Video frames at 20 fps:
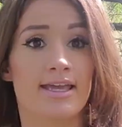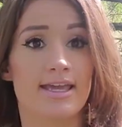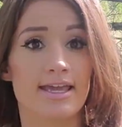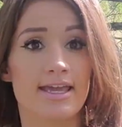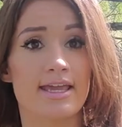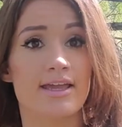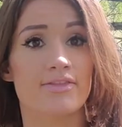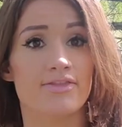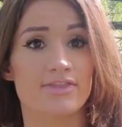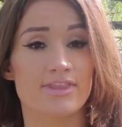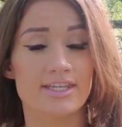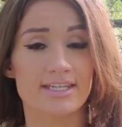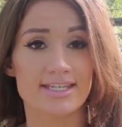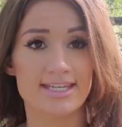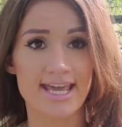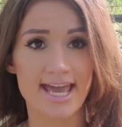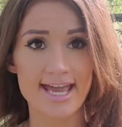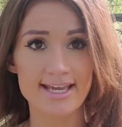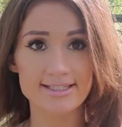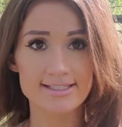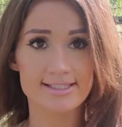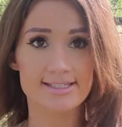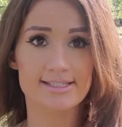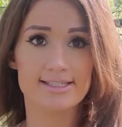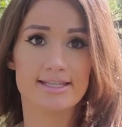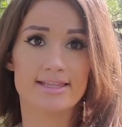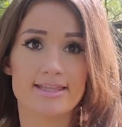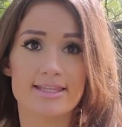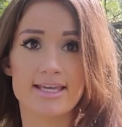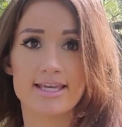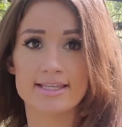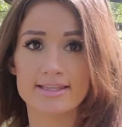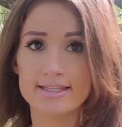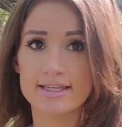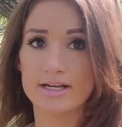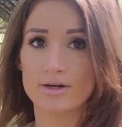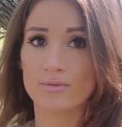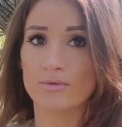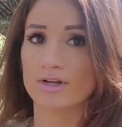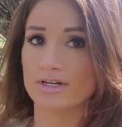And the next thing that I want to